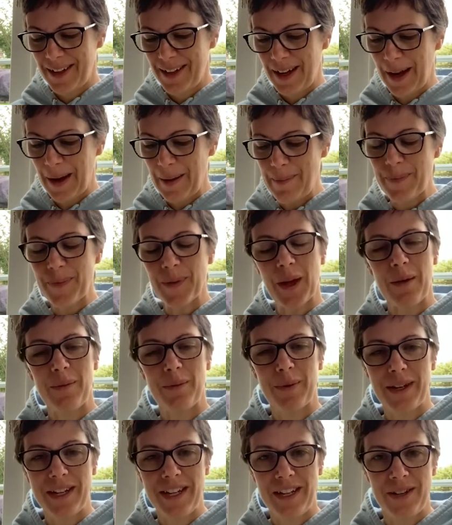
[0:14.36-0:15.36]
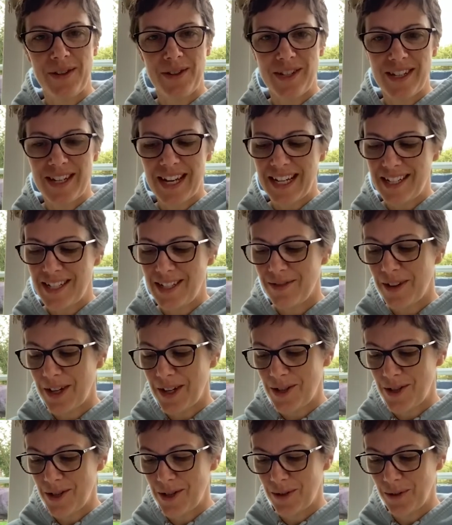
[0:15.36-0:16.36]
Um, I'm bringing you today's
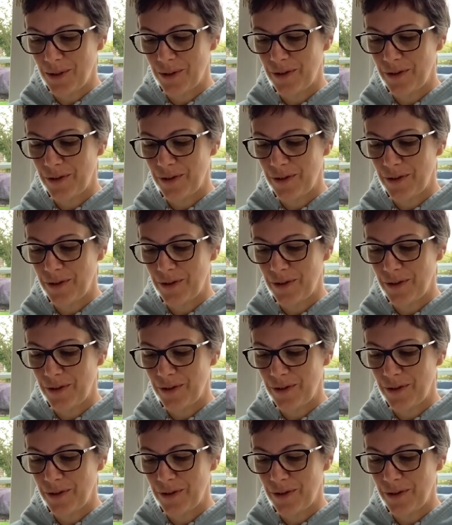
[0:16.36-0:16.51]
devotional